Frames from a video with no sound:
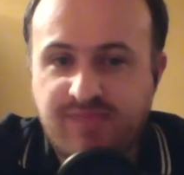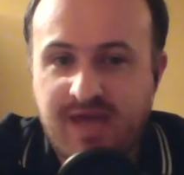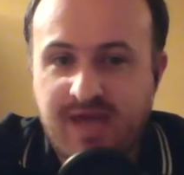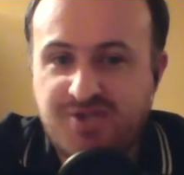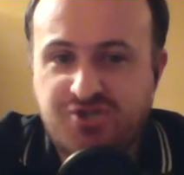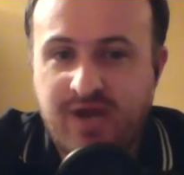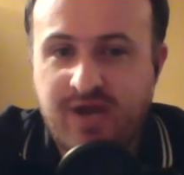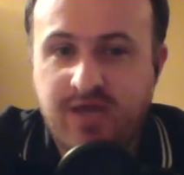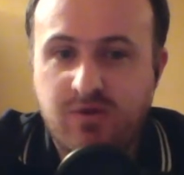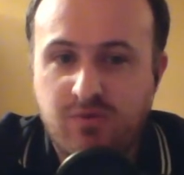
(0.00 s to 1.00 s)
getting a
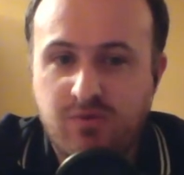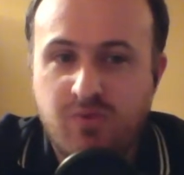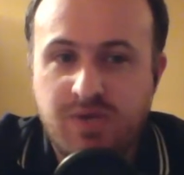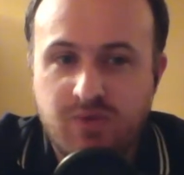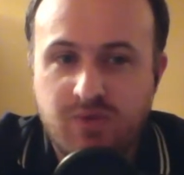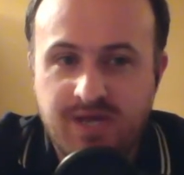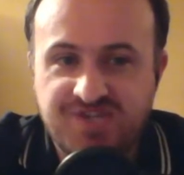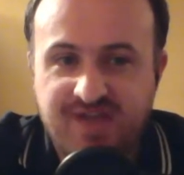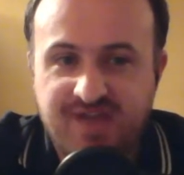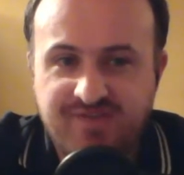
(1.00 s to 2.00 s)
strike when one of
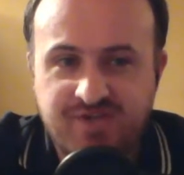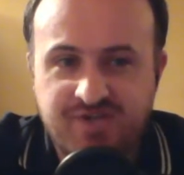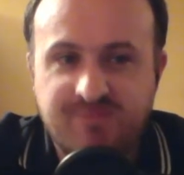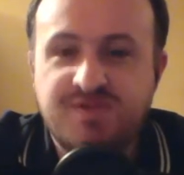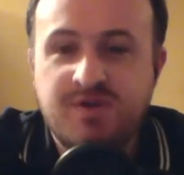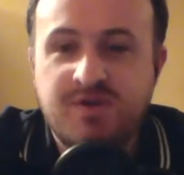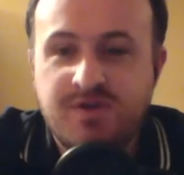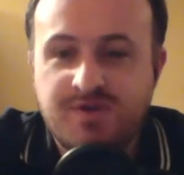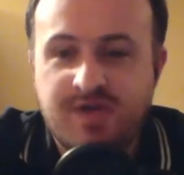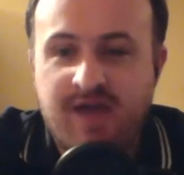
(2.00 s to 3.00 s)
his live streams?
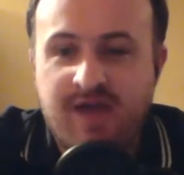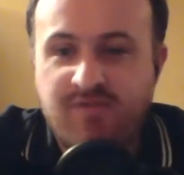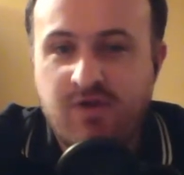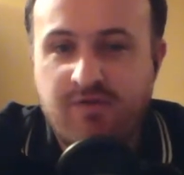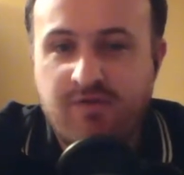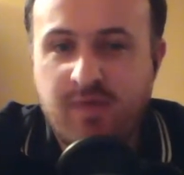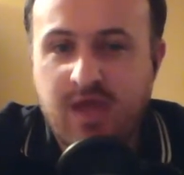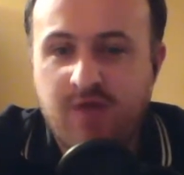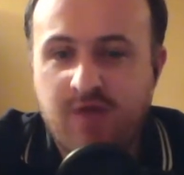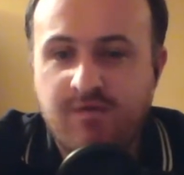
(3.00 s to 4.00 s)
So you do have to be
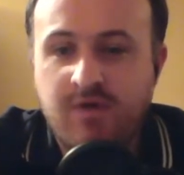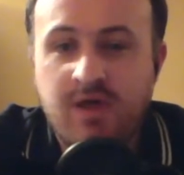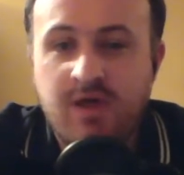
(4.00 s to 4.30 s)
careful.